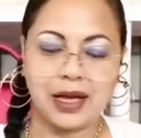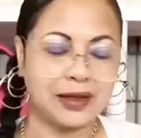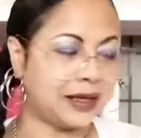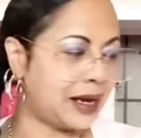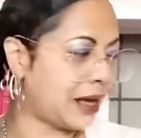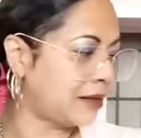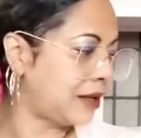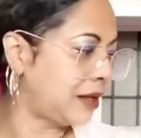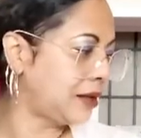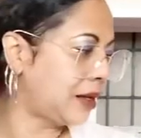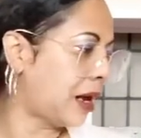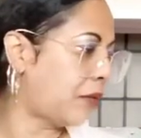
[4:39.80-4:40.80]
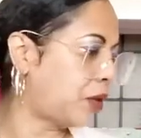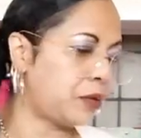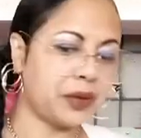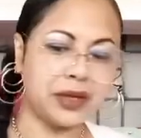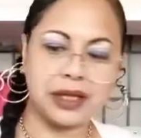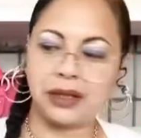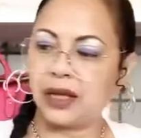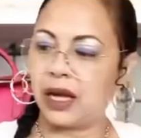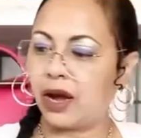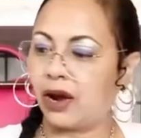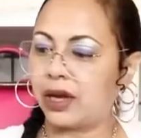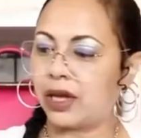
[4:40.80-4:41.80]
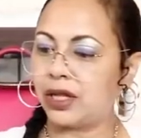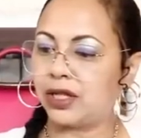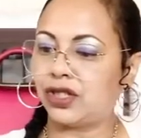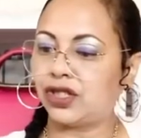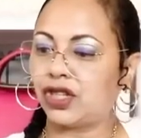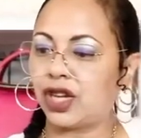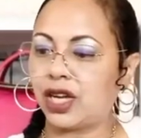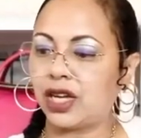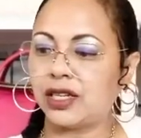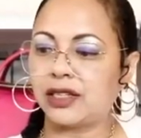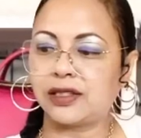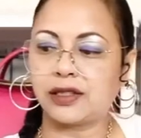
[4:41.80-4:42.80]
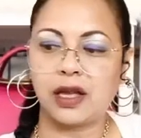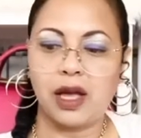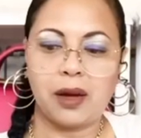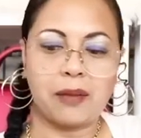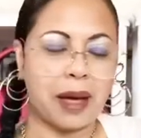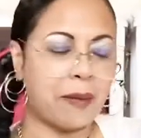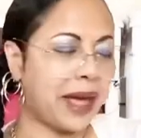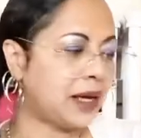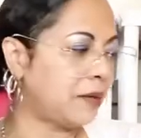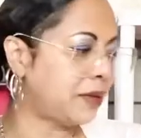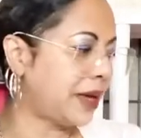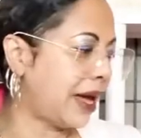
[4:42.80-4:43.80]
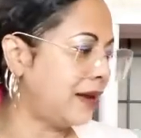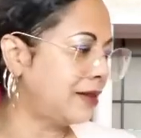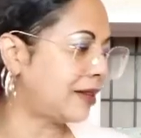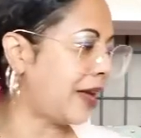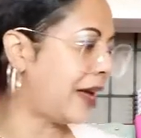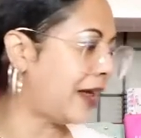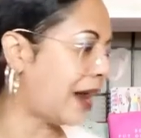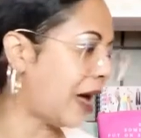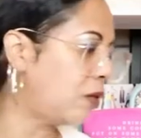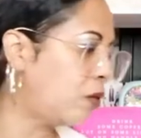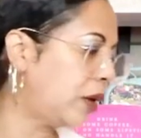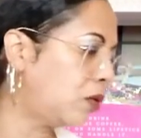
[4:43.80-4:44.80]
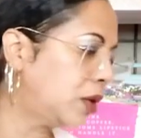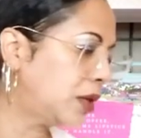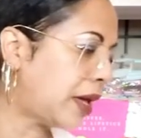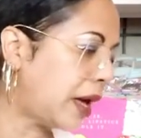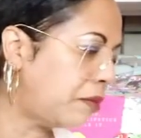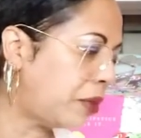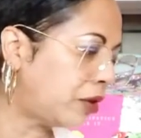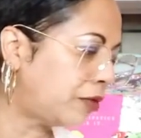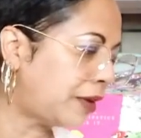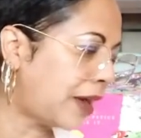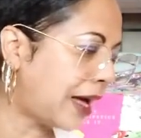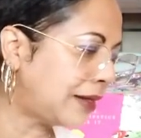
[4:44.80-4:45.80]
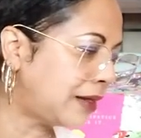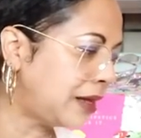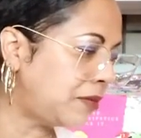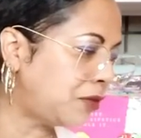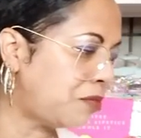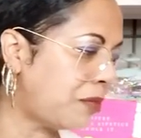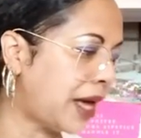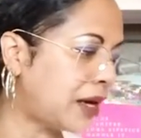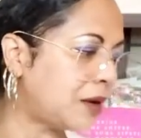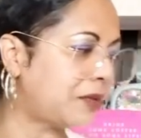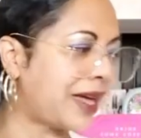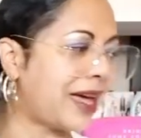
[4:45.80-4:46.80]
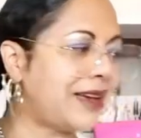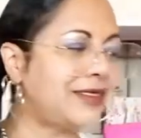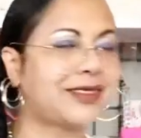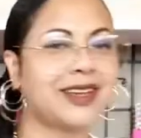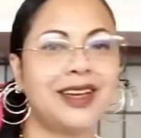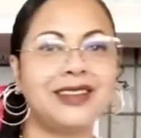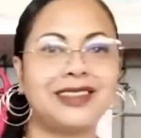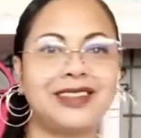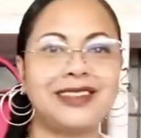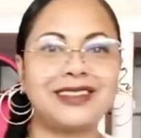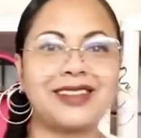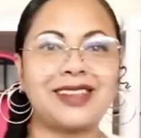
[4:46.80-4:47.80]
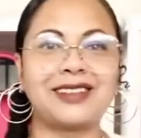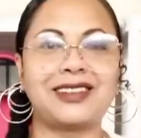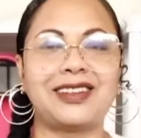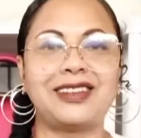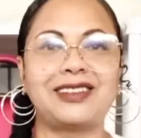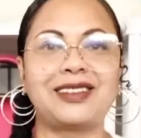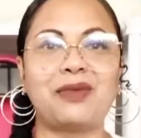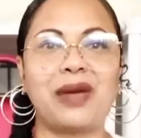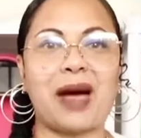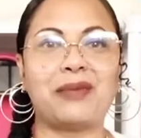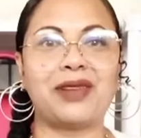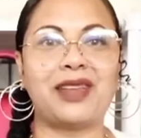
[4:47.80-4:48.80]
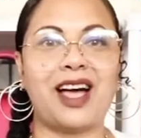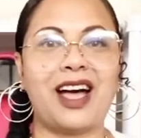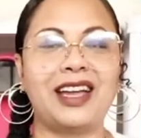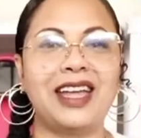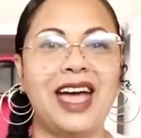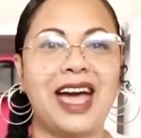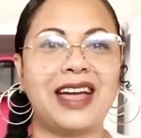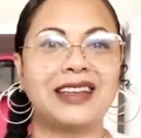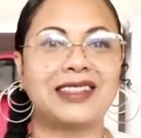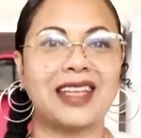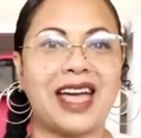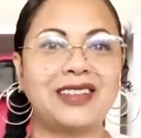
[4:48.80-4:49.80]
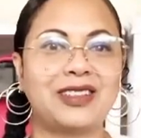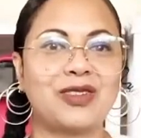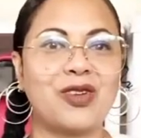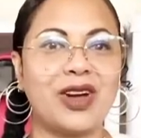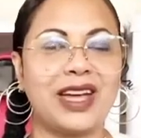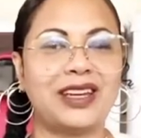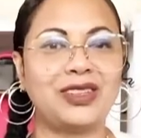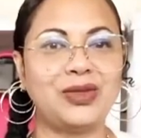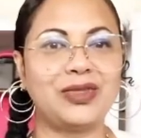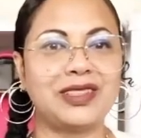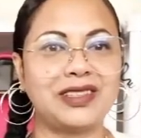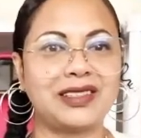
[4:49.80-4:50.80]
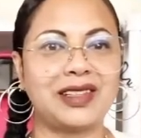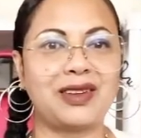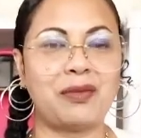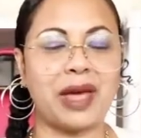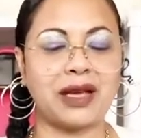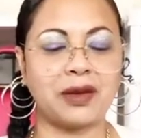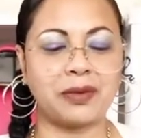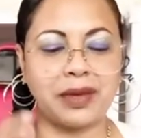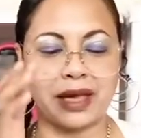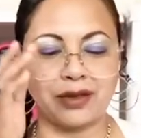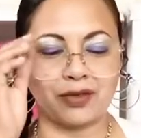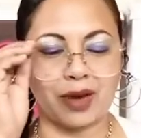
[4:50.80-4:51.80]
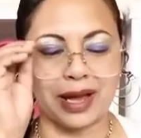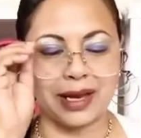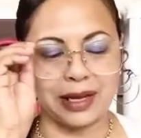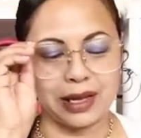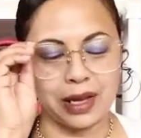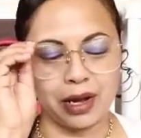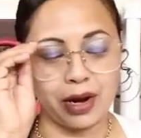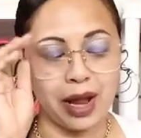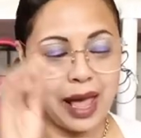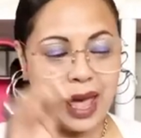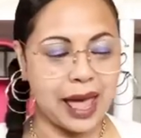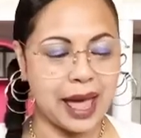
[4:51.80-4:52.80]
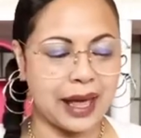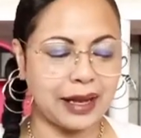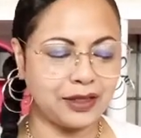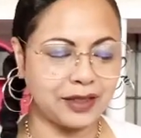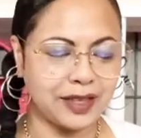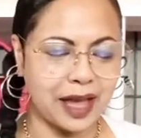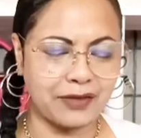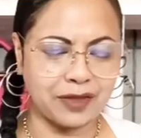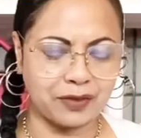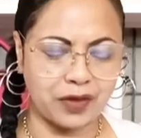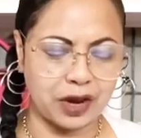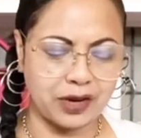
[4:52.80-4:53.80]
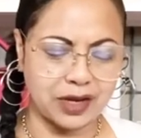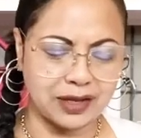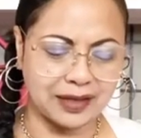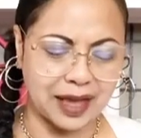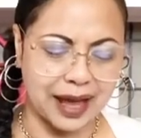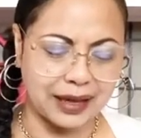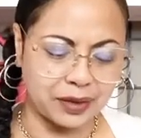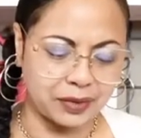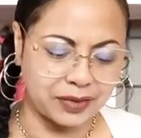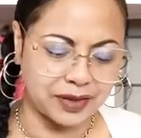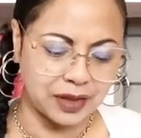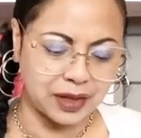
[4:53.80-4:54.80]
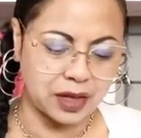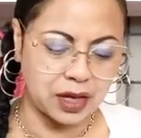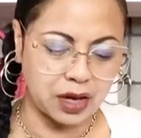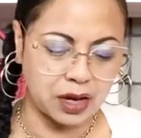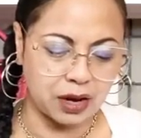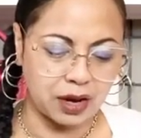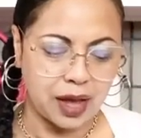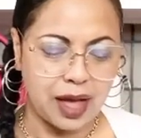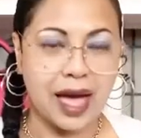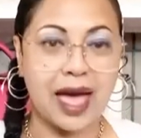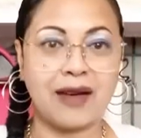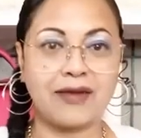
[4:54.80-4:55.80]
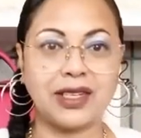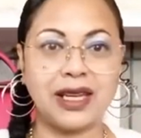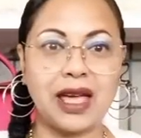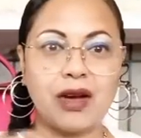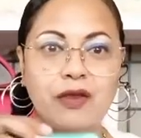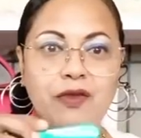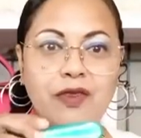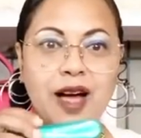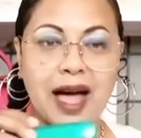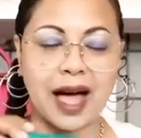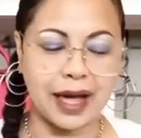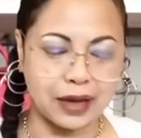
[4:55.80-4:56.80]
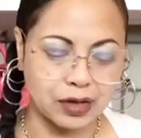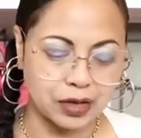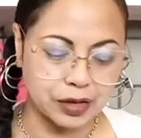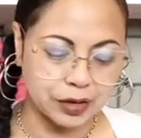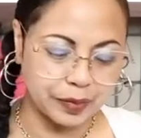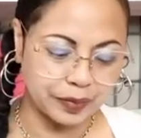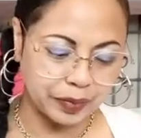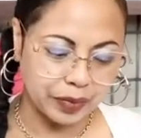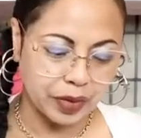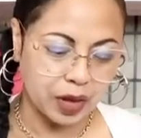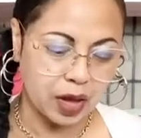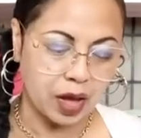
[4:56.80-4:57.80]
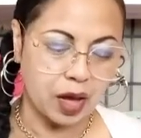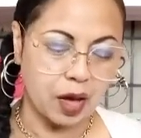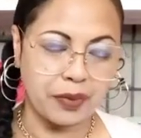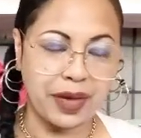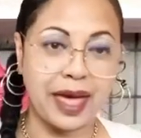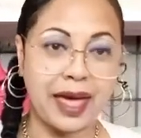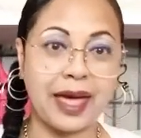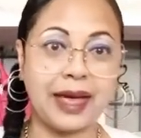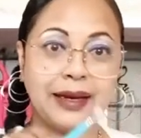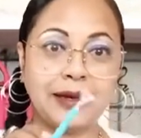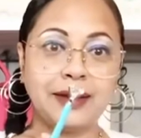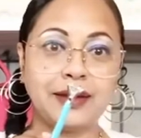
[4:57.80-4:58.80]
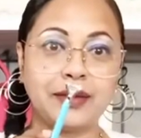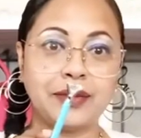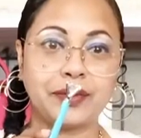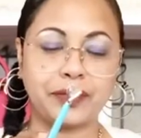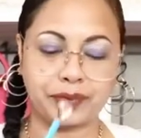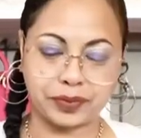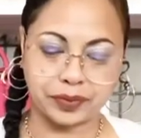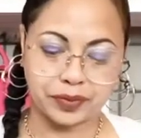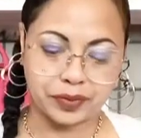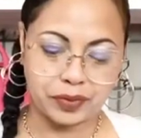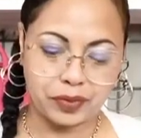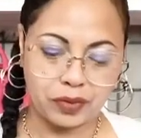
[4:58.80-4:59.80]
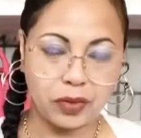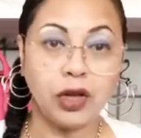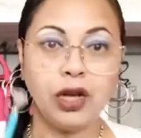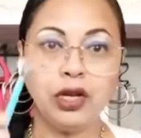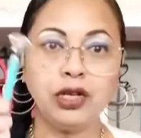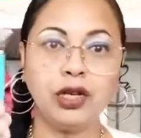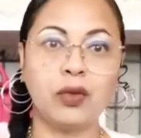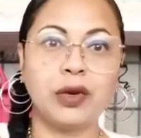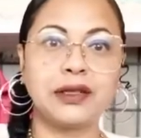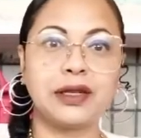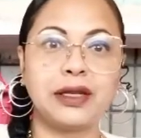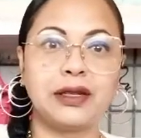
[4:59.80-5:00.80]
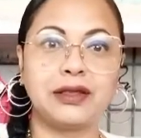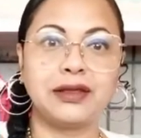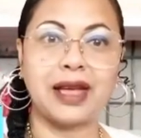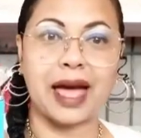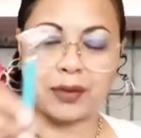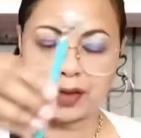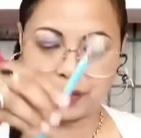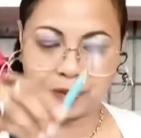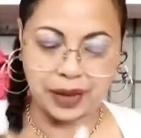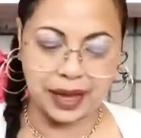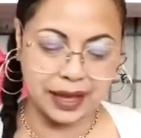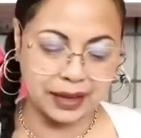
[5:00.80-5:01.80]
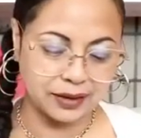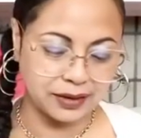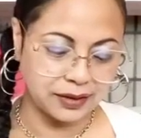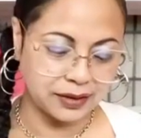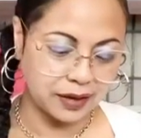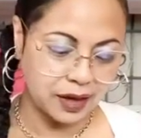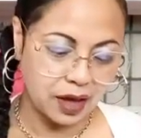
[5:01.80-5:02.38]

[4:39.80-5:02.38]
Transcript: The next thing that I'm gonna put in there is just my makeup case, and I went with a butterfly themed makeup case. Since it is the Papillon, I decided to go ahead and use this little makeup case right here. And I just have some various items in here. I have a nail file, a pen, you know, one of the little diamond pens.